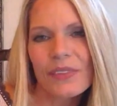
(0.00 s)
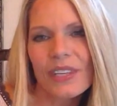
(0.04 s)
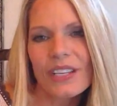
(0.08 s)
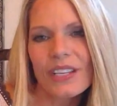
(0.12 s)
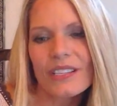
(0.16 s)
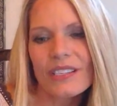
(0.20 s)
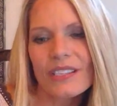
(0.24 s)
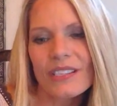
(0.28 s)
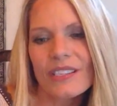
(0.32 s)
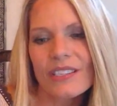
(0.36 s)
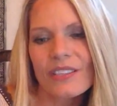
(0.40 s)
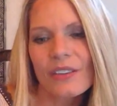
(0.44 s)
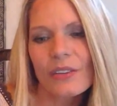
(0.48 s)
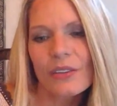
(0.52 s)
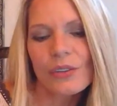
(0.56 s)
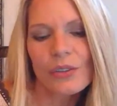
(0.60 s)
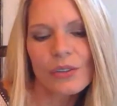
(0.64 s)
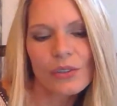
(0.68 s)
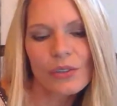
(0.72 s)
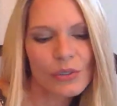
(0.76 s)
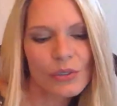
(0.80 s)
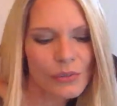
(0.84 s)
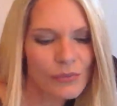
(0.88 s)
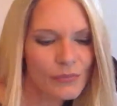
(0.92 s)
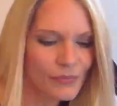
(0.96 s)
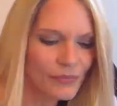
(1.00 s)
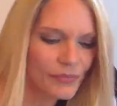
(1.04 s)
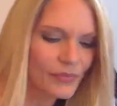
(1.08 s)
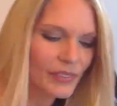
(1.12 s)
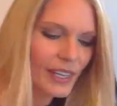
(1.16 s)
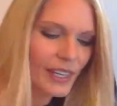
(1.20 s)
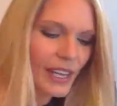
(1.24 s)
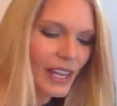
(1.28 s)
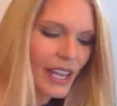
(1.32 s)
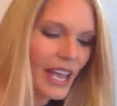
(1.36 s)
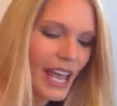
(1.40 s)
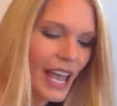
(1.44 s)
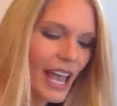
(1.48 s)
So
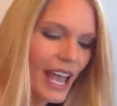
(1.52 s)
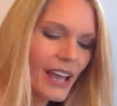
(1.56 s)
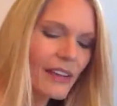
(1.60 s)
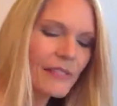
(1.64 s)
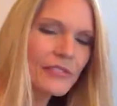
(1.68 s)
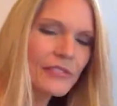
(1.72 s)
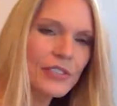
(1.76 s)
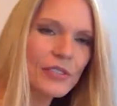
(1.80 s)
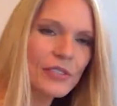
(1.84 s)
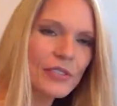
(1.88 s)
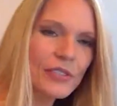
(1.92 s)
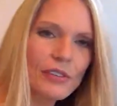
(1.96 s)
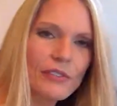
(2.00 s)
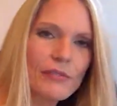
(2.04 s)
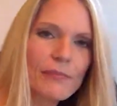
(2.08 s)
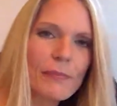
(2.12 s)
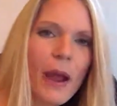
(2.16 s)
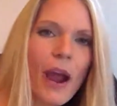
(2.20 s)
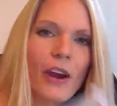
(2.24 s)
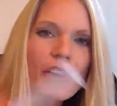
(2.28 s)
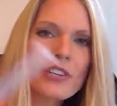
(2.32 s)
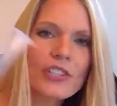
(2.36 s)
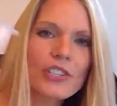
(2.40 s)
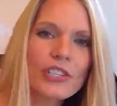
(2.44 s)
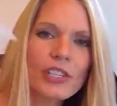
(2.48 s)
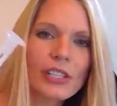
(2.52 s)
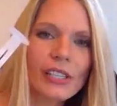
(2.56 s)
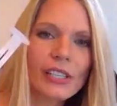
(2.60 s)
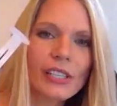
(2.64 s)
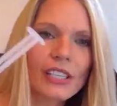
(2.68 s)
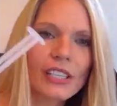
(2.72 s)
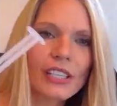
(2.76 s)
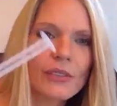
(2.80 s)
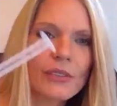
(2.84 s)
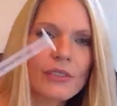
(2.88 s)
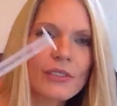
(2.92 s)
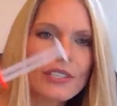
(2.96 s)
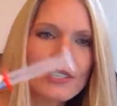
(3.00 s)
after you've partially
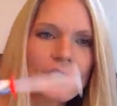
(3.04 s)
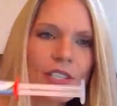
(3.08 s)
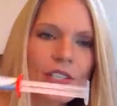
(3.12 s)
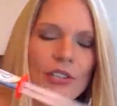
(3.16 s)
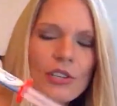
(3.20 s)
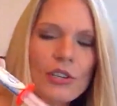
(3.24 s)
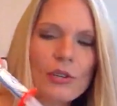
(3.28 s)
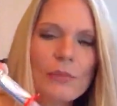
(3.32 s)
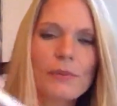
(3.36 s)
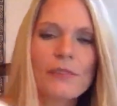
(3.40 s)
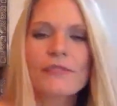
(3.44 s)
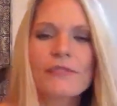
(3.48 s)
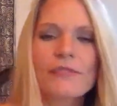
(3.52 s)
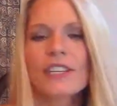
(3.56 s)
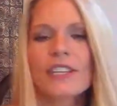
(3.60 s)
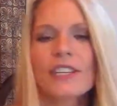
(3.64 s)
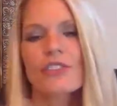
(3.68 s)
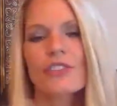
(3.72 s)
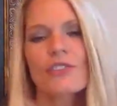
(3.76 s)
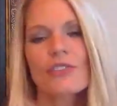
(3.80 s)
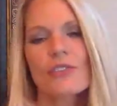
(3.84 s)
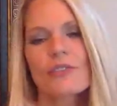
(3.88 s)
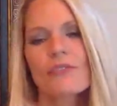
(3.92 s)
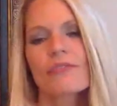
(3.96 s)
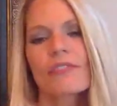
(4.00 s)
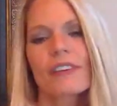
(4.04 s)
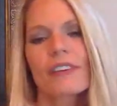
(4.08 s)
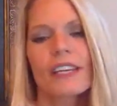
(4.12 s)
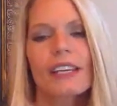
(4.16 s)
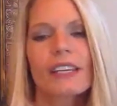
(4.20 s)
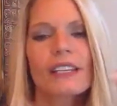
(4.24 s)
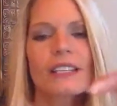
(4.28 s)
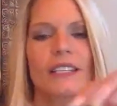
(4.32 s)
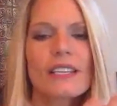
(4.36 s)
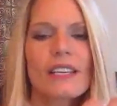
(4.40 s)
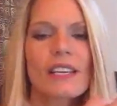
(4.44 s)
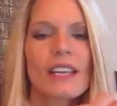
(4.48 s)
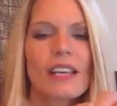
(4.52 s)
used a tube of
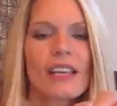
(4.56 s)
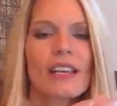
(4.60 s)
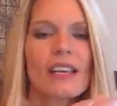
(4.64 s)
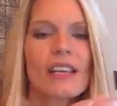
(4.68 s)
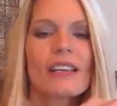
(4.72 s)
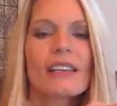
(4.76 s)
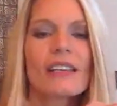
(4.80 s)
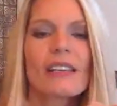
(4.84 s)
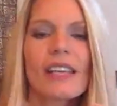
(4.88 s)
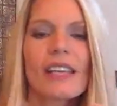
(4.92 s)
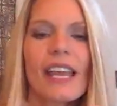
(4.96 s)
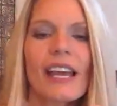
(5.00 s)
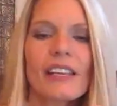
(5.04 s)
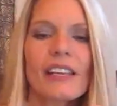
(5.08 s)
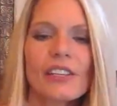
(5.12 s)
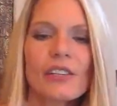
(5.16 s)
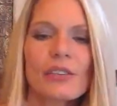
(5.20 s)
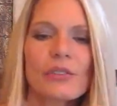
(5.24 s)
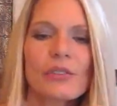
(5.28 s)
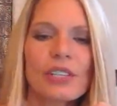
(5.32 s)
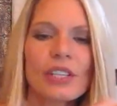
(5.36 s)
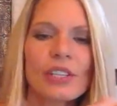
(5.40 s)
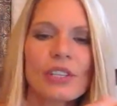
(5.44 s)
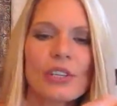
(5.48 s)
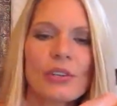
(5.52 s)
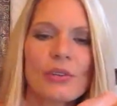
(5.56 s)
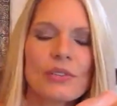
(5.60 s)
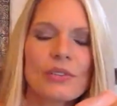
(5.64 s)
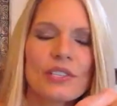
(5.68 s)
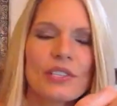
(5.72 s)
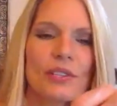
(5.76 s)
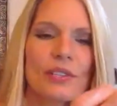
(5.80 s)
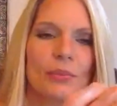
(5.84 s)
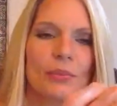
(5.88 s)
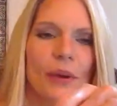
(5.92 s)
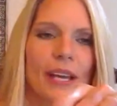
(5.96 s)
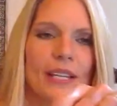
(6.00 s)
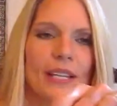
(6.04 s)
DentureFit, yeah, you can use
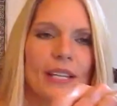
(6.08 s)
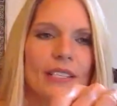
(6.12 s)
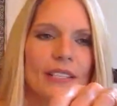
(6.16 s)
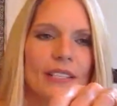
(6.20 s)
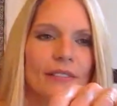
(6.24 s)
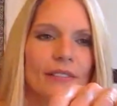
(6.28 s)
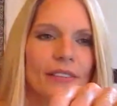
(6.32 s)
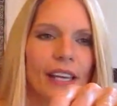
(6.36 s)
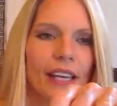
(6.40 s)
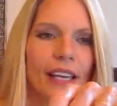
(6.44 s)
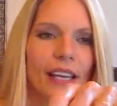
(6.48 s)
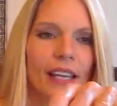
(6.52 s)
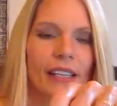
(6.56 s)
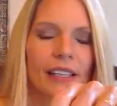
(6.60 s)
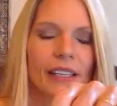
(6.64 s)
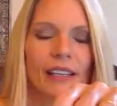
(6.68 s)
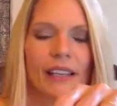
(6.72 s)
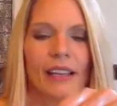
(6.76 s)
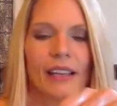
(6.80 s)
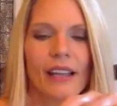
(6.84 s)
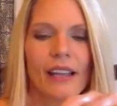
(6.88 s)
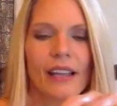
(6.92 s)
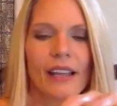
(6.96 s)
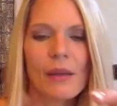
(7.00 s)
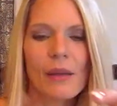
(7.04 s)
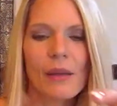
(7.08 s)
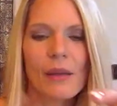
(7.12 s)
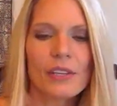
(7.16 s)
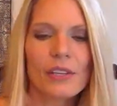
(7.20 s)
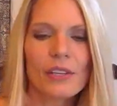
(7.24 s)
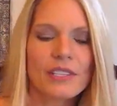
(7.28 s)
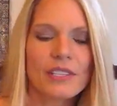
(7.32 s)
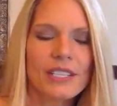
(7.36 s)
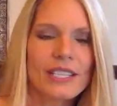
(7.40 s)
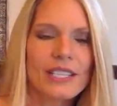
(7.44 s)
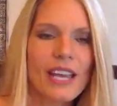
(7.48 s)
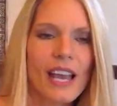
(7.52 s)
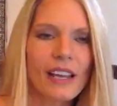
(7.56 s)
the rest of it.
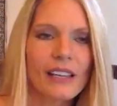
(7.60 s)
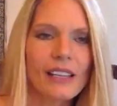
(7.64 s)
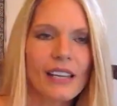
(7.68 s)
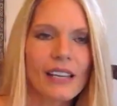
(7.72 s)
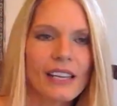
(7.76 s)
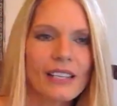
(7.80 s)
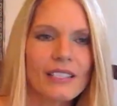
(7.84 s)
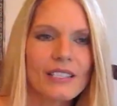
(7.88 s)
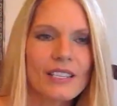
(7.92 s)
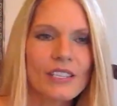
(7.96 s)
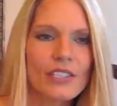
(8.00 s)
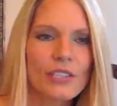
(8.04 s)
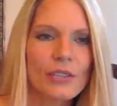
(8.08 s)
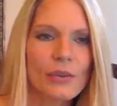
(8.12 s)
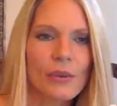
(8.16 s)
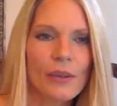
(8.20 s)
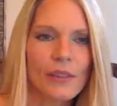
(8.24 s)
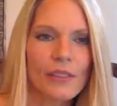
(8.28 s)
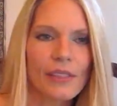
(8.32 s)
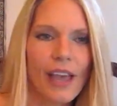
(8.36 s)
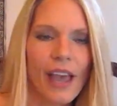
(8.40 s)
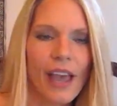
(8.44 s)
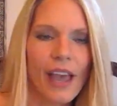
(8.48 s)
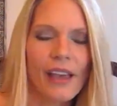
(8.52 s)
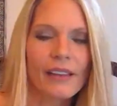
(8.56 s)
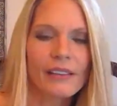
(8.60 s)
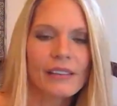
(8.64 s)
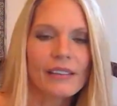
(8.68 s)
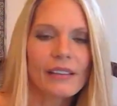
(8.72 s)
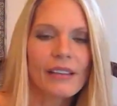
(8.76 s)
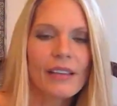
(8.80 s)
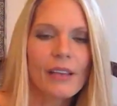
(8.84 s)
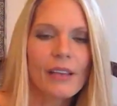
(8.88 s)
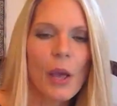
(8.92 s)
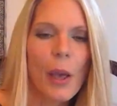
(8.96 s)
There's a technique to doing that.